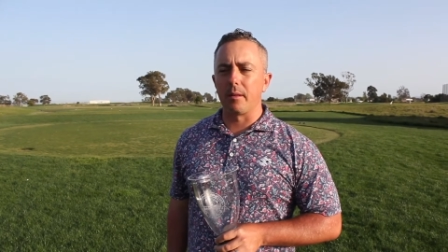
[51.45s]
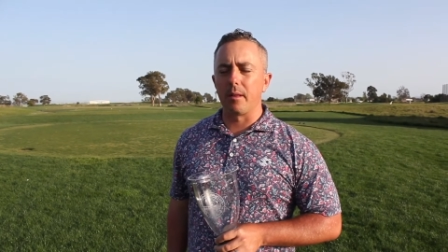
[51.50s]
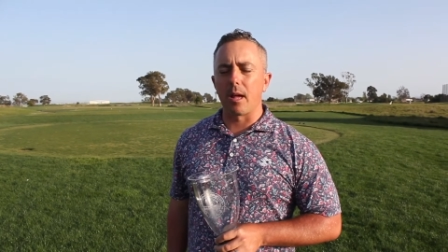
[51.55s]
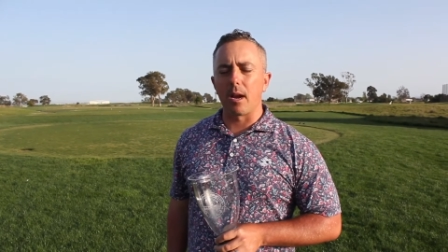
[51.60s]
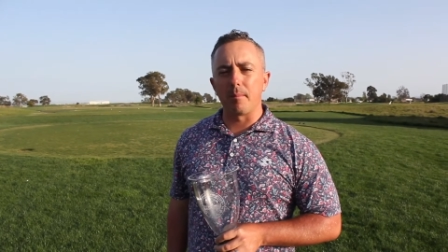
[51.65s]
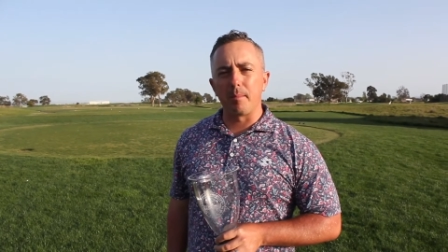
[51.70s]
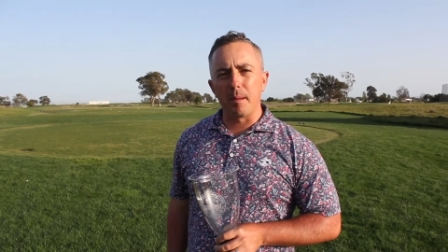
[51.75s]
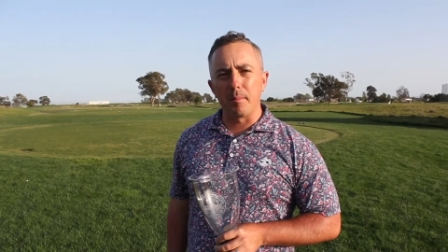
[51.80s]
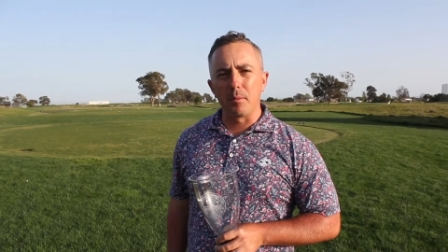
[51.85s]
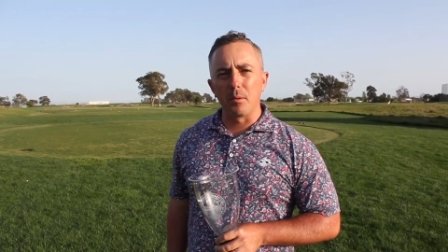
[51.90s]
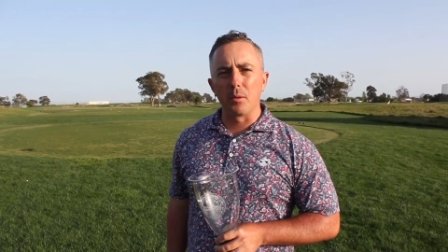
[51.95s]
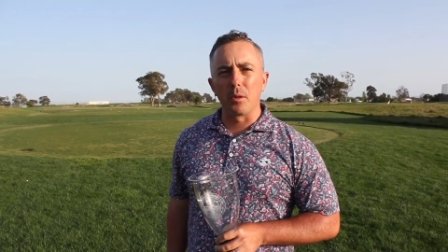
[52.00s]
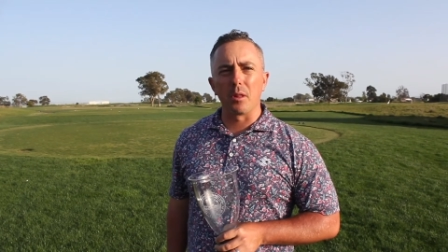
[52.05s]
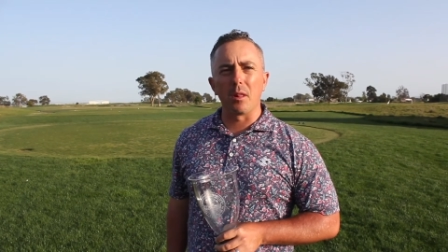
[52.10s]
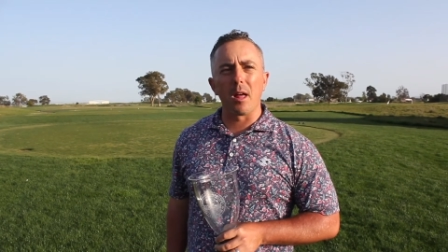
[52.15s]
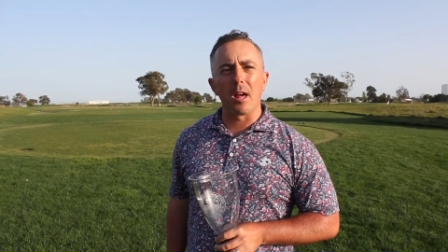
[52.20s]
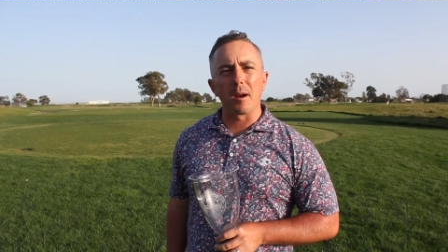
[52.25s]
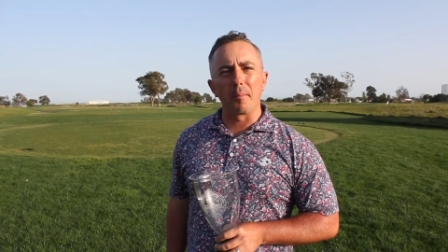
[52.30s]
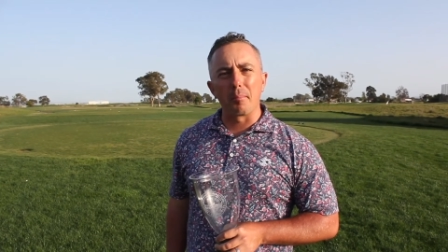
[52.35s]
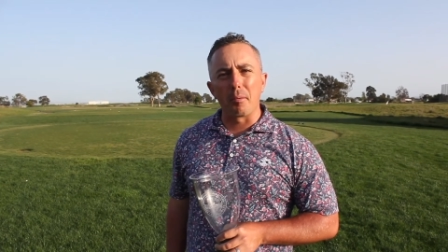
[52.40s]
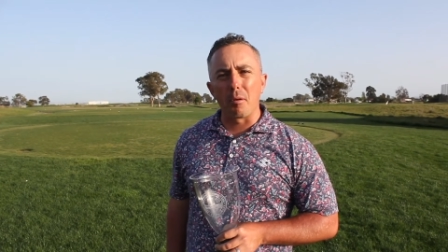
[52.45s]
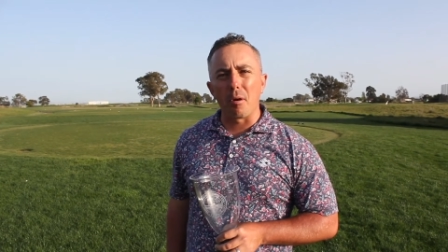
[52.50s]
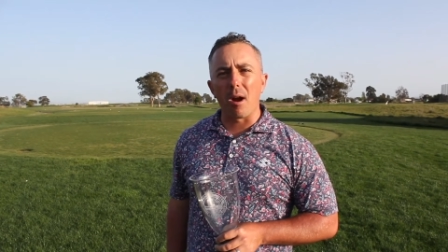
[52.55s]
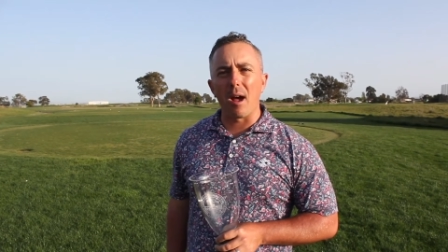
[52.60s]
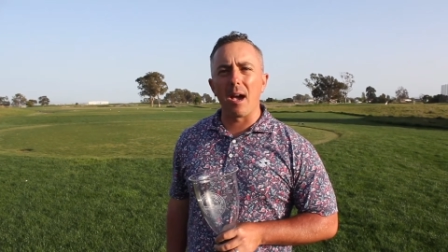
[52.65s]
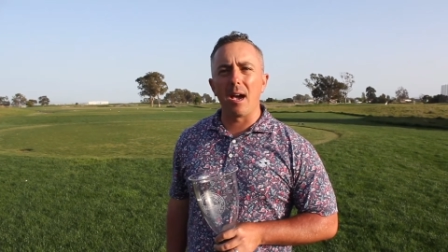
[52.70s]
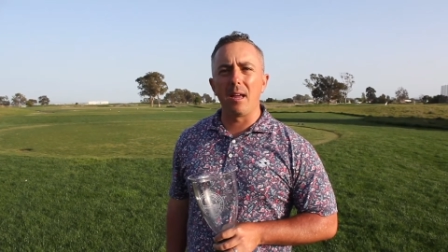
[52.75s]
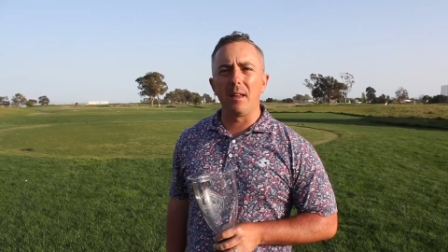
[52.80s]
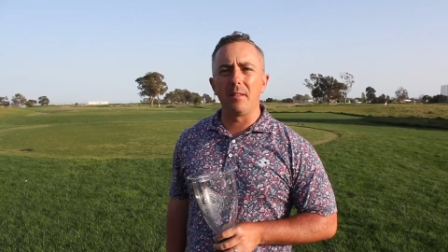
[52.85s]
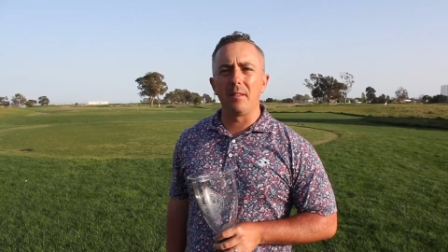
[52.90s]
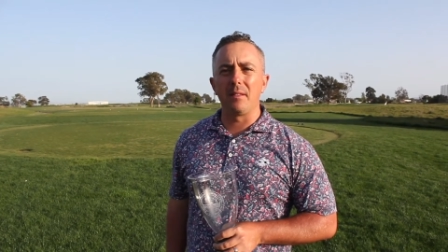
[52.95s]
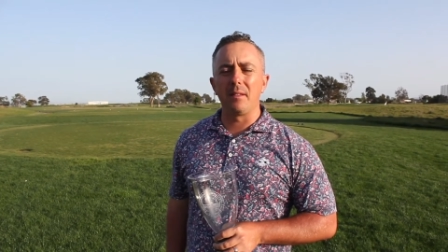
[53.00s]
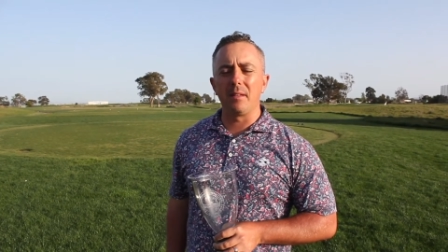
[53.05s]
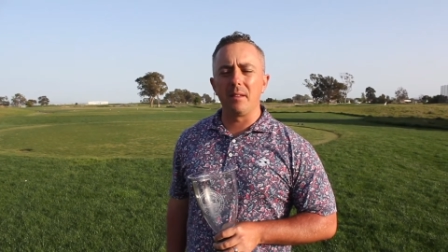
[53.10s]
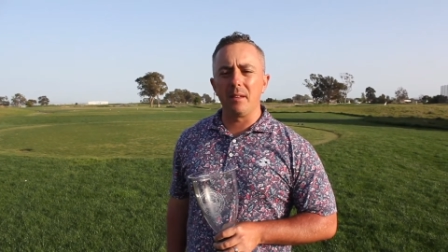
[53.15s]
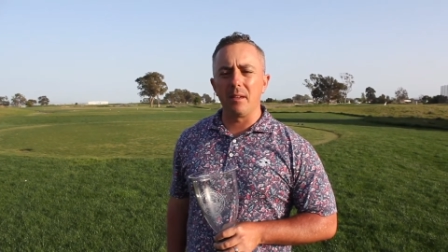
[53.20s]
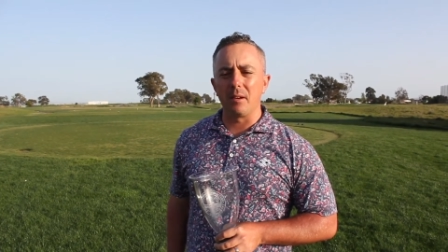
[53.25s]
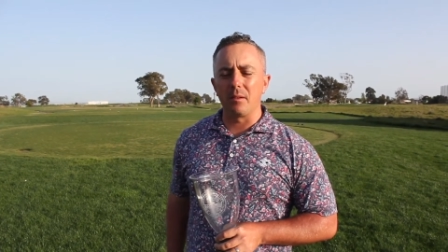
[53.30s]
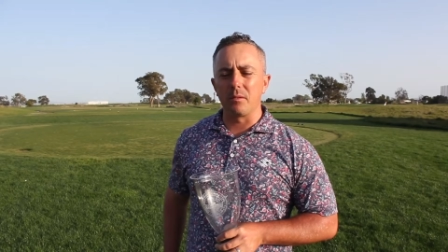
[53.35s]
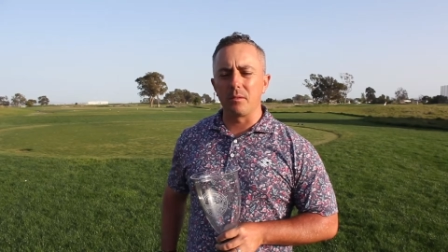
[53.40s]
A lot of people with a lot of pride,
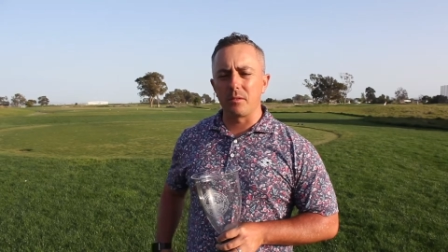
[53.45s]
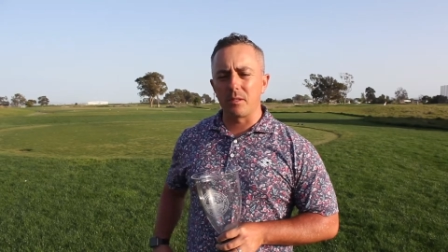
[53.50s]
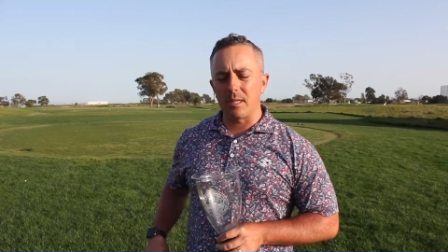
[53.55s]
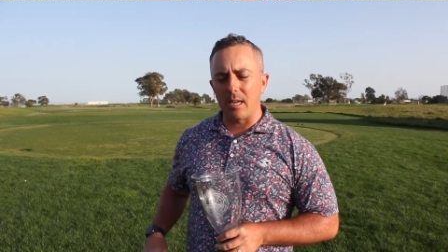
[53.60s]
you know,